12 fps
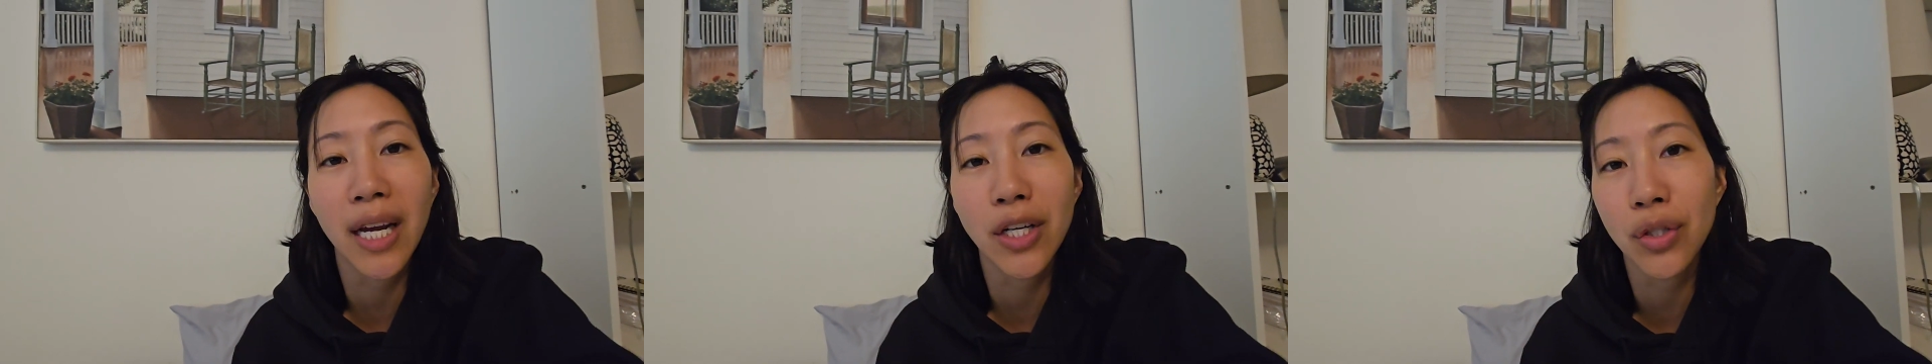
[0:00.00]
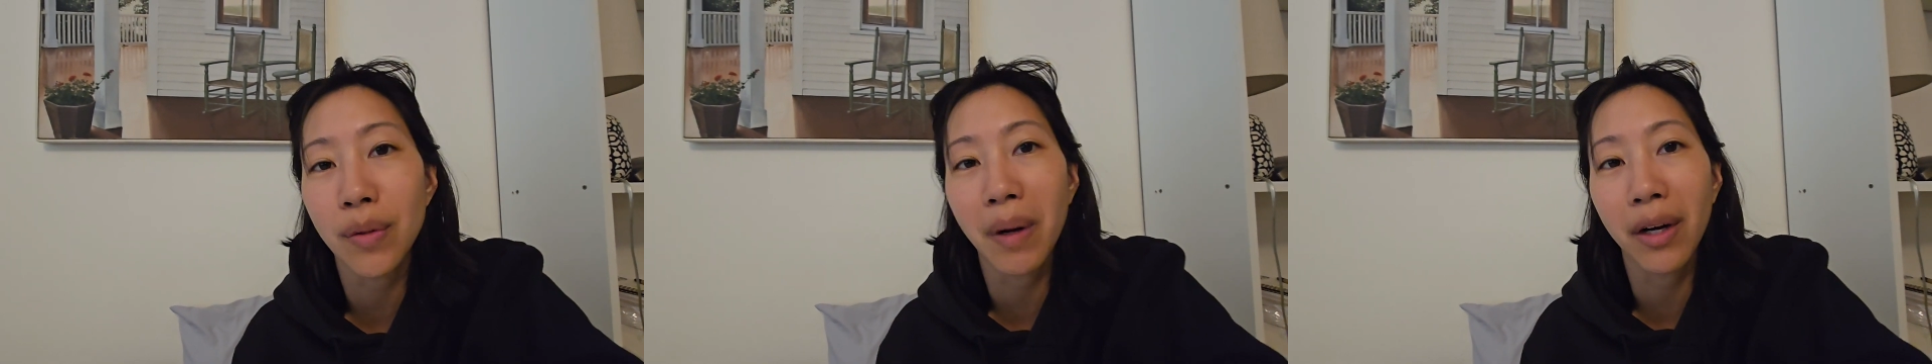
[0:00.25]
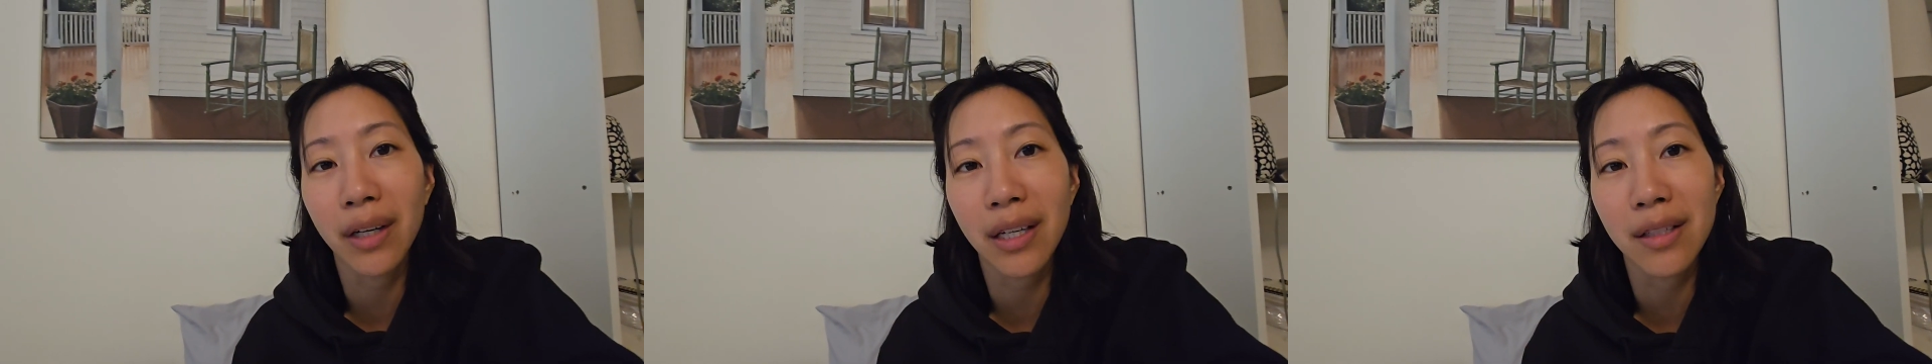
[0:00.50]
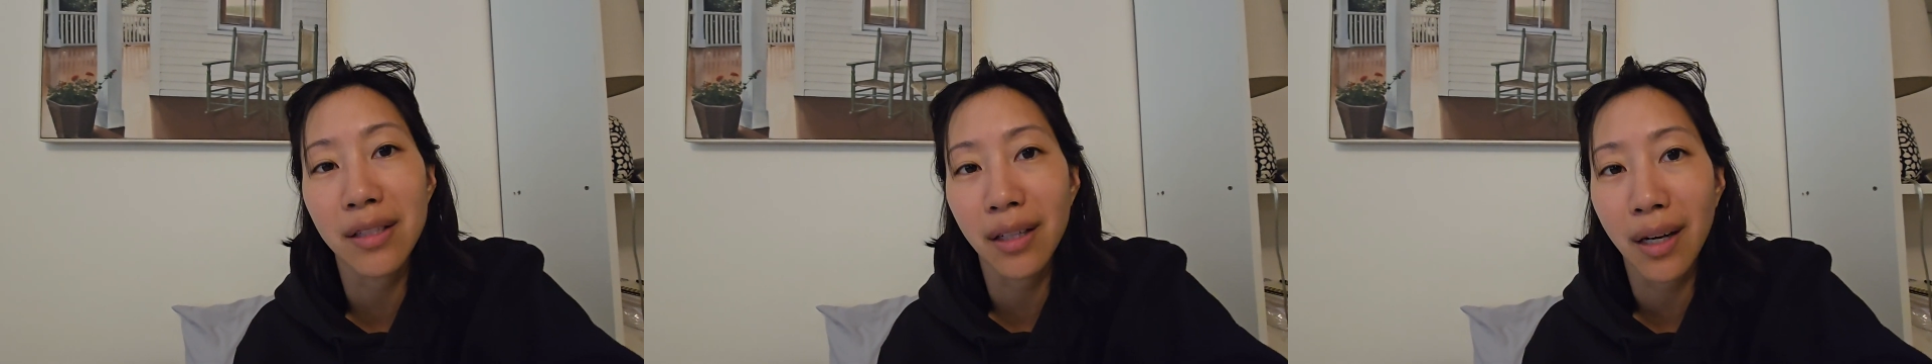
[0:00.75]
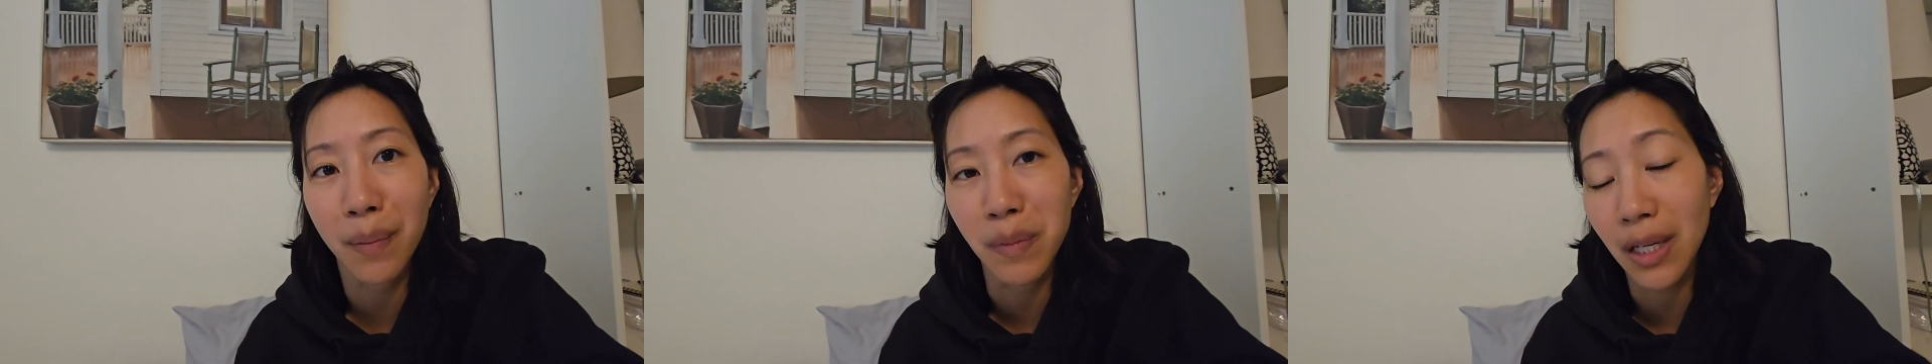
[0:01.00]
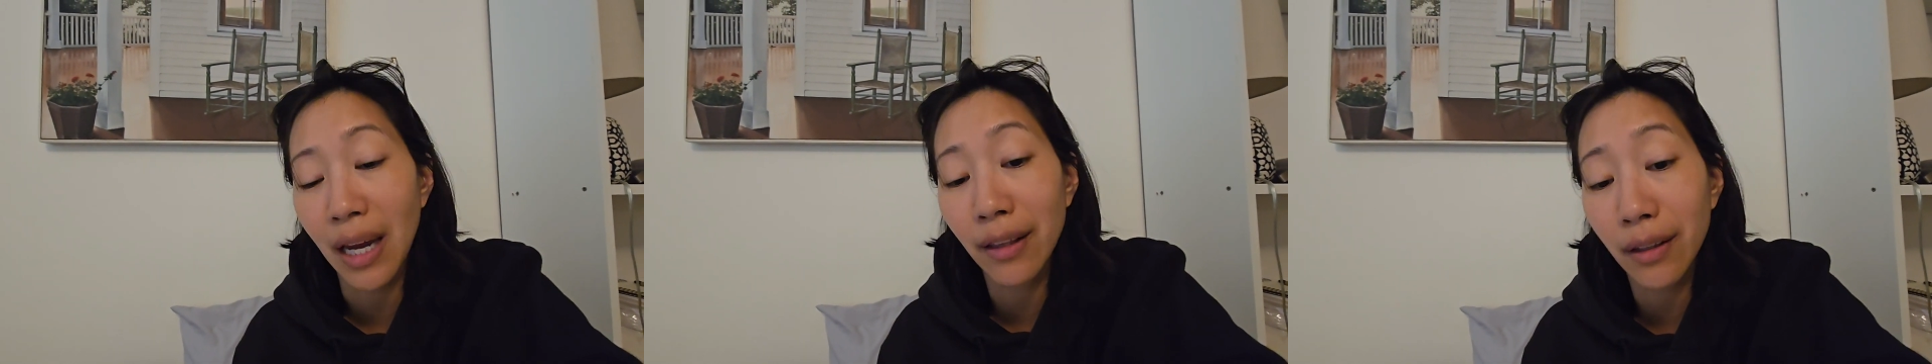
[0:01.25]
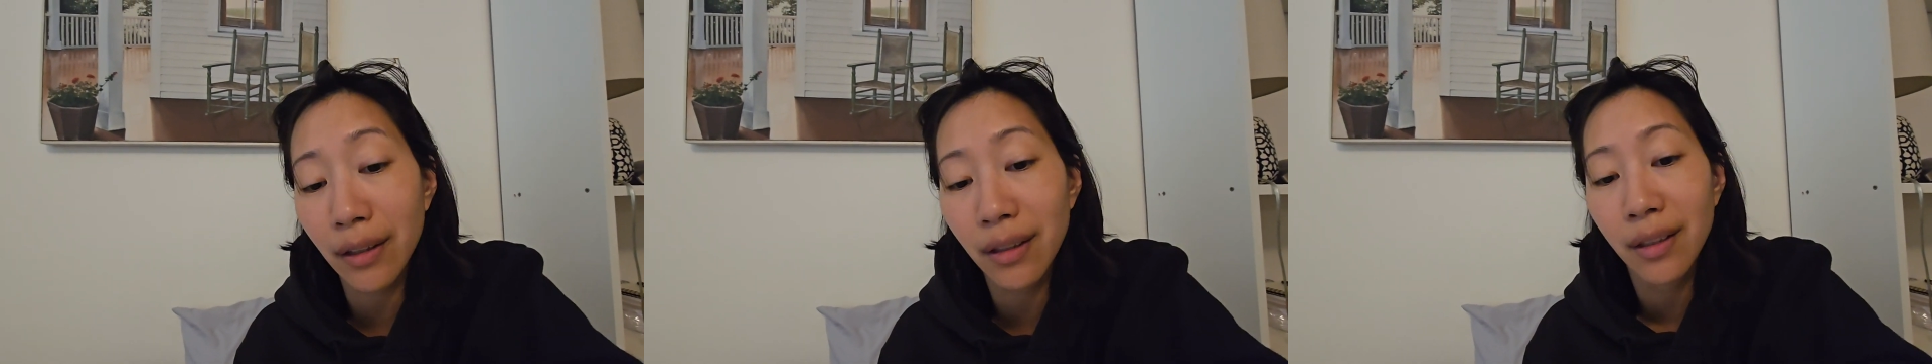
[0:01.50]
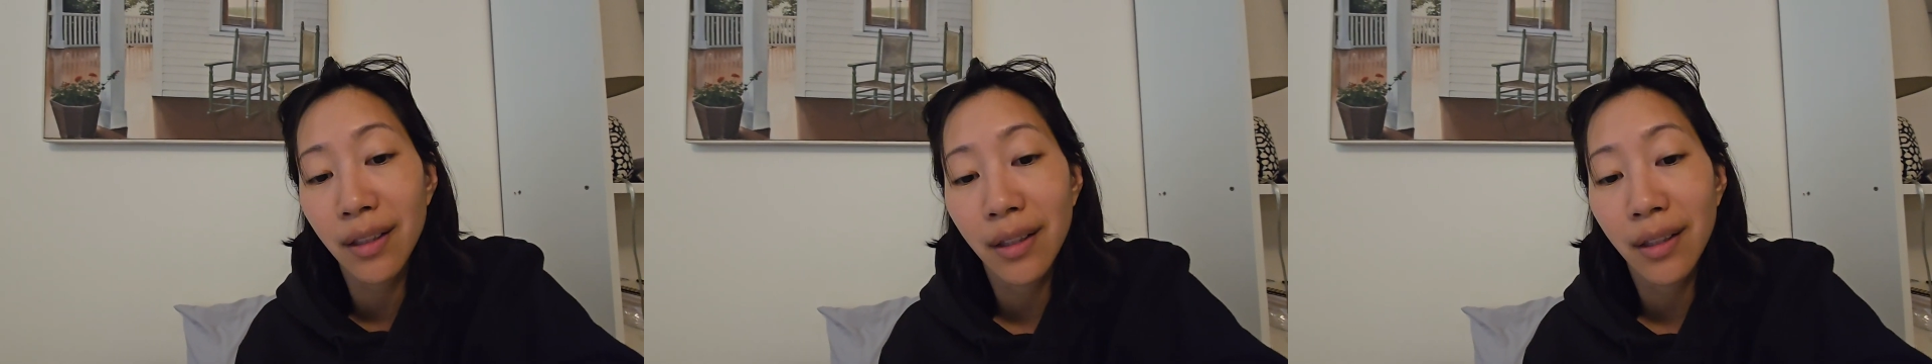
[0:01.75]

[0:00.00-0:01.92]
Asian Americans to come together